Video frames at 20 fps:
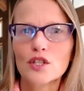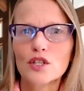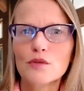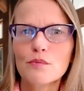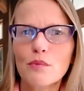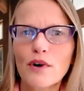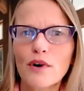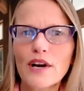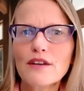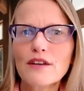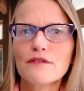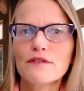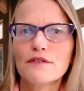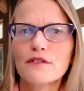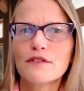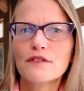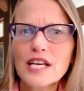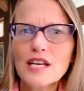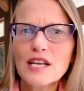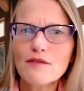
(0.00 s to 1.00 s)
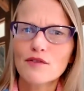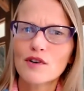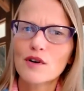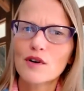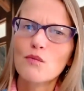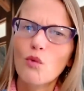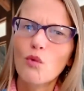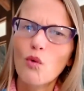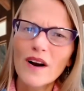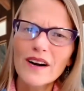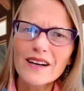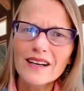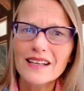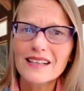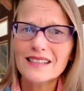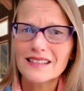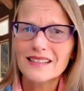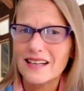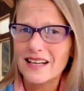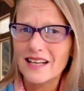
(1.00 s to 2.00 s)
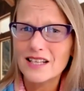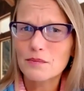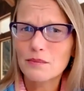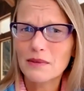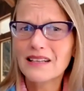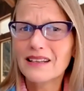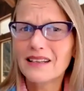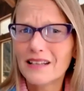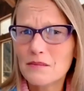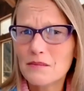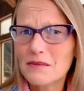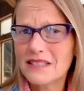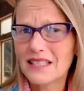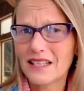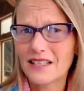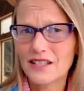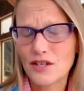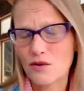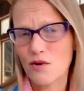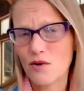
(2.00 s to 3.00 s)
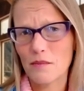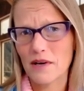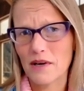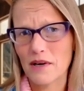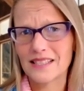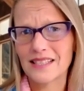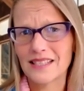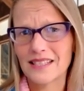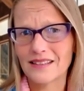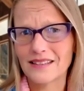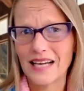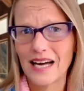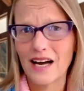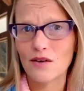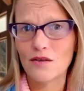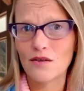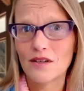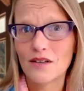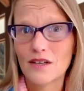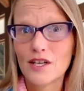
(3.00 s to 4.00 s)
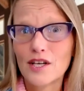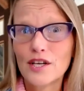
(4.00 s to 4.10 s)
to break free from what it is that has been limiting you up until now.